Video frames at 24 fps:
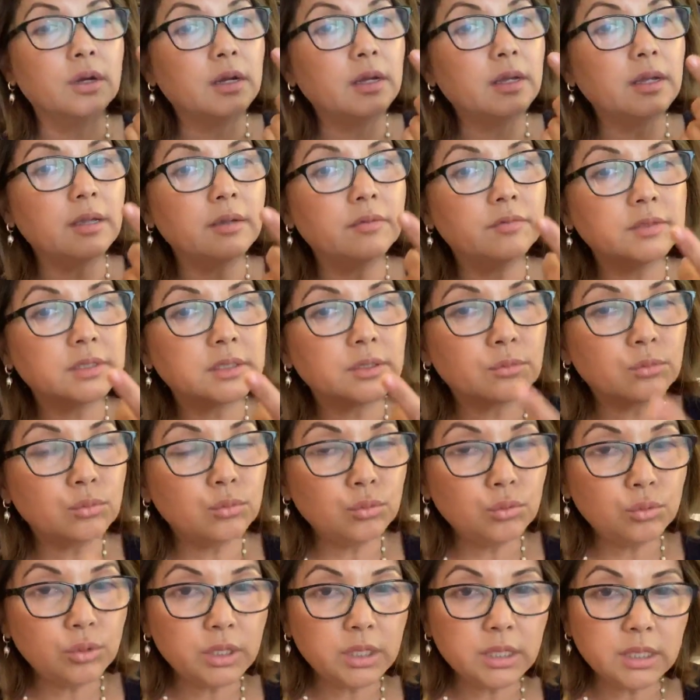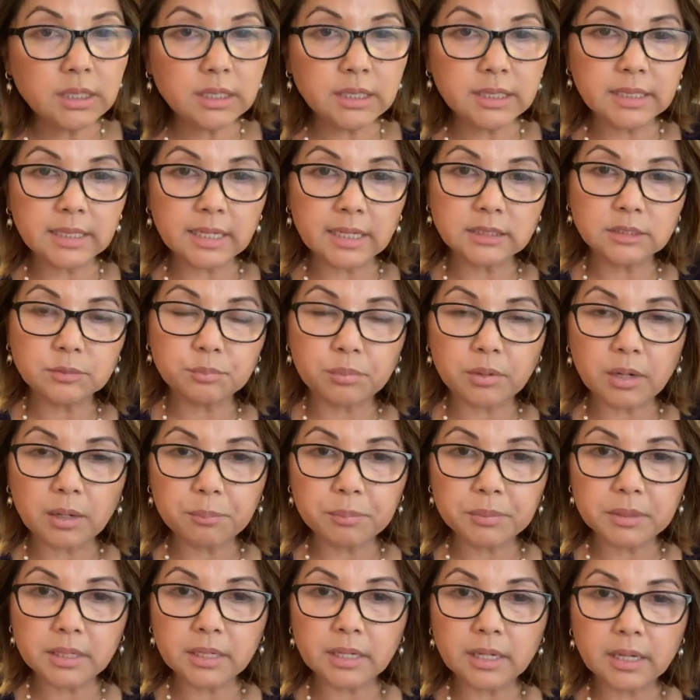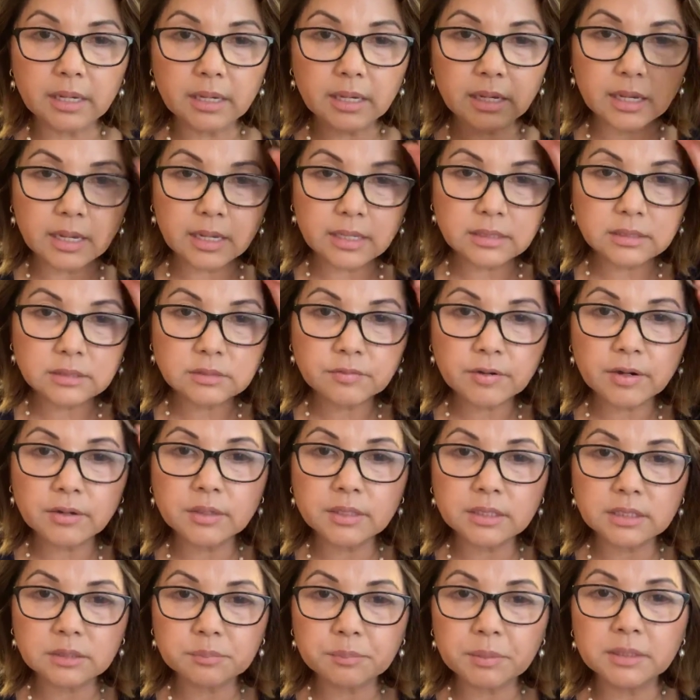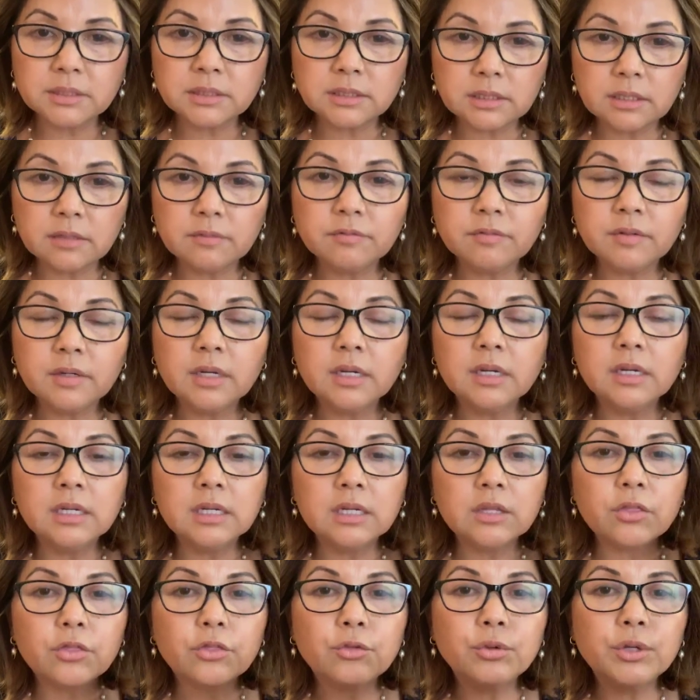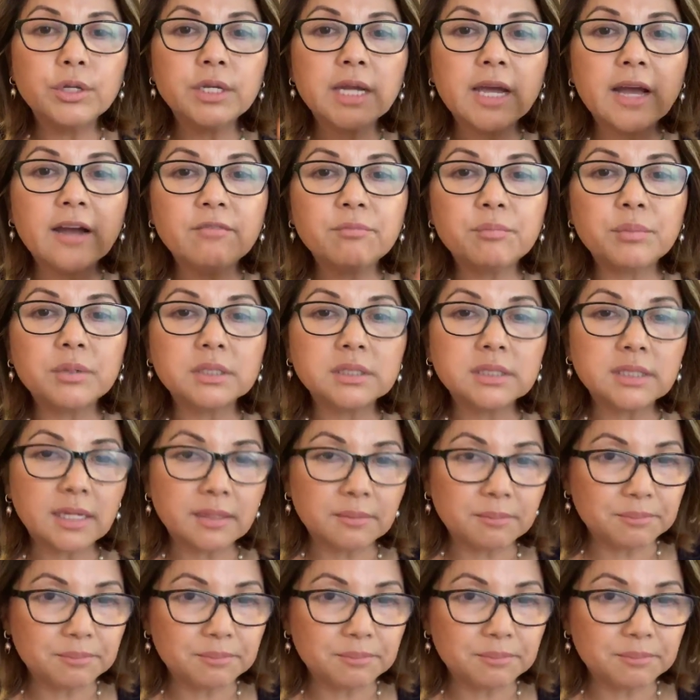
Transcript: if it's a really nice property and it's very expensive, 3.5%.